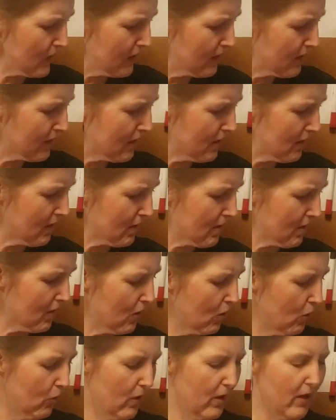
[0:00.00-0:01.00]
I think,
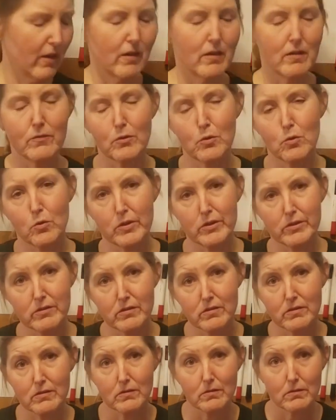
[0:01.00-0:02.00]
oh, and of
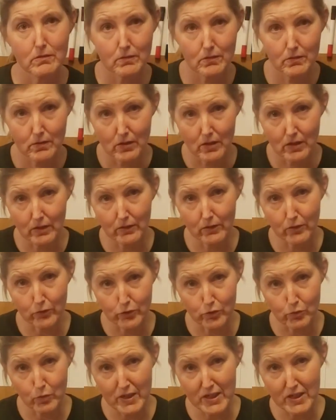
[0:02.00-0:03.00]
course a little
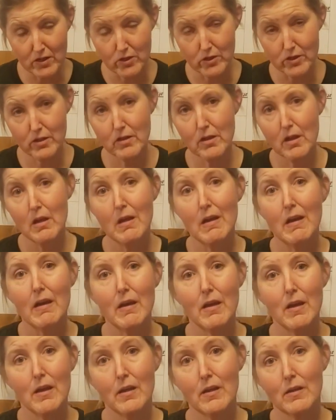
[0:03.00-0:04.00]
sweetener.
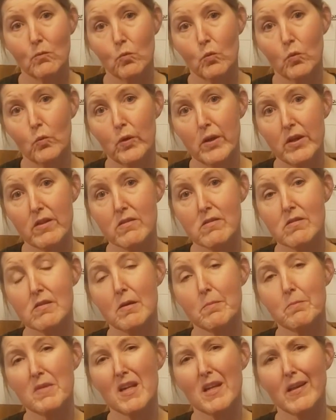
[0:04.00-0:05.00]
And with
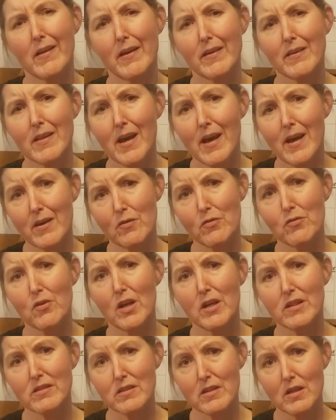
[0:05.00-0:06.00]
something like that, a
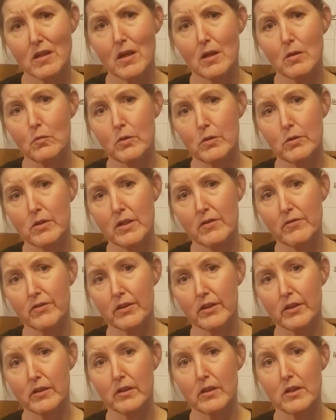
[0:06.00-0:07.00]
frosting, I would
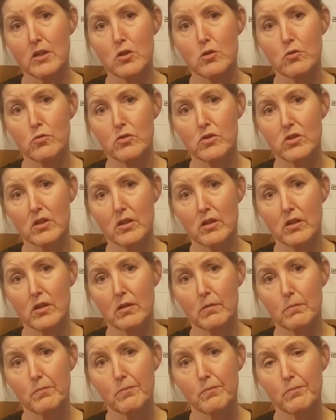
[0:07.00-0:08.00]
definitely use the
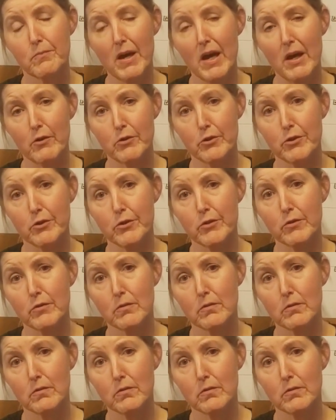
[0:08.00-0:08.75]
powdered